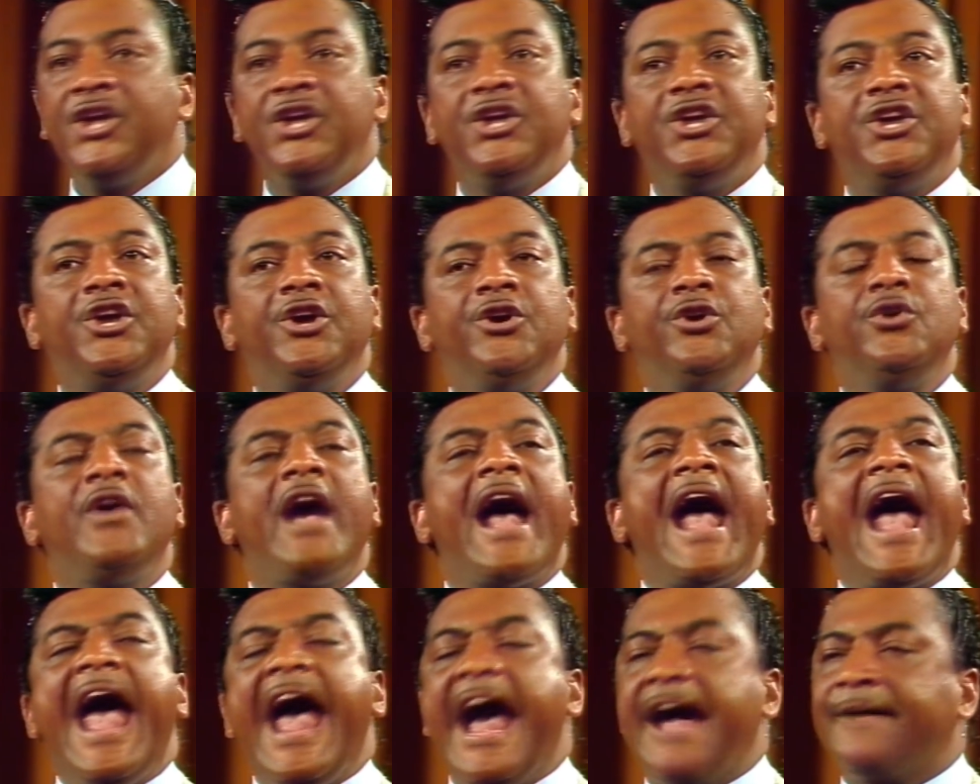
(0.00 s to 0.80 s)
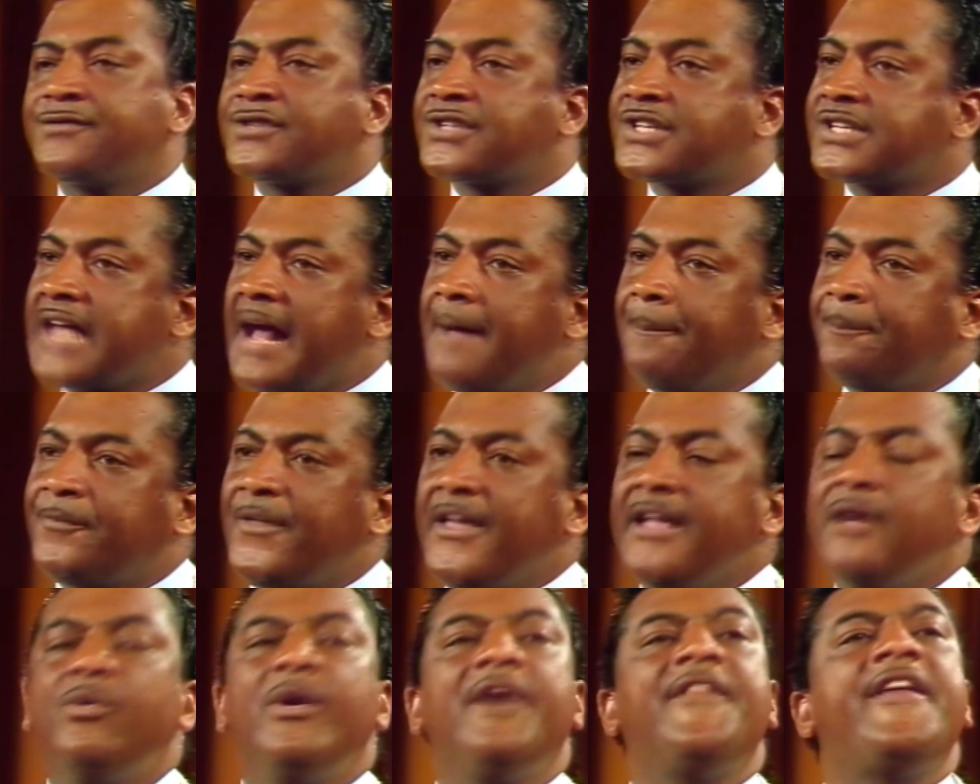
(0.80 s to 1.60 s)
You have
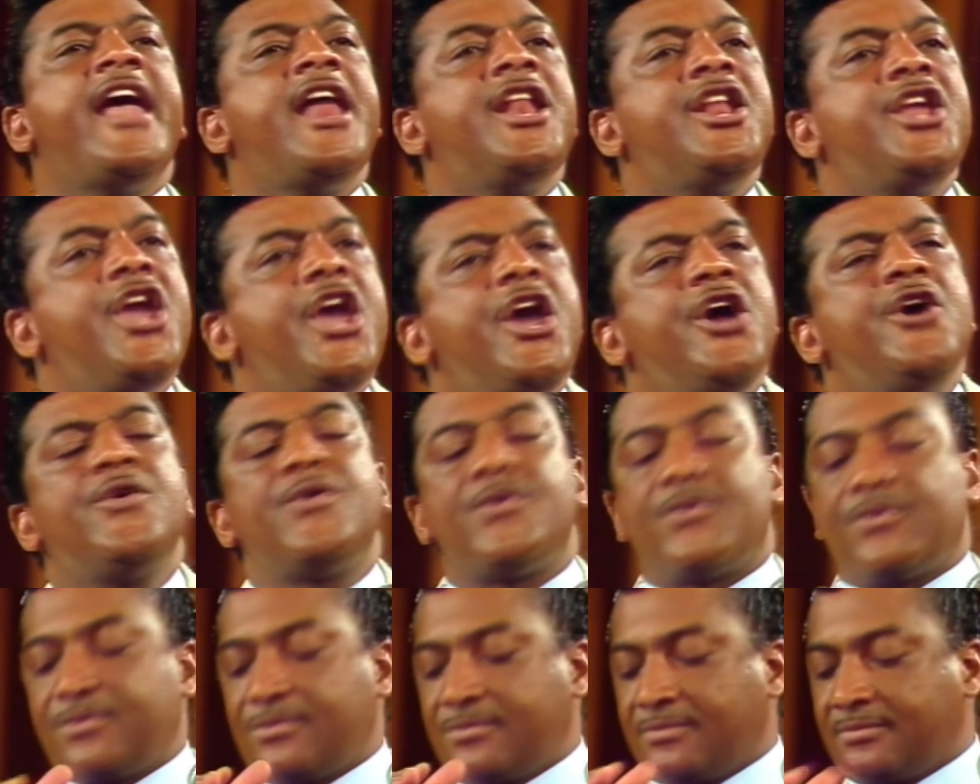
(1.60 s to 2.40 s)
something within you,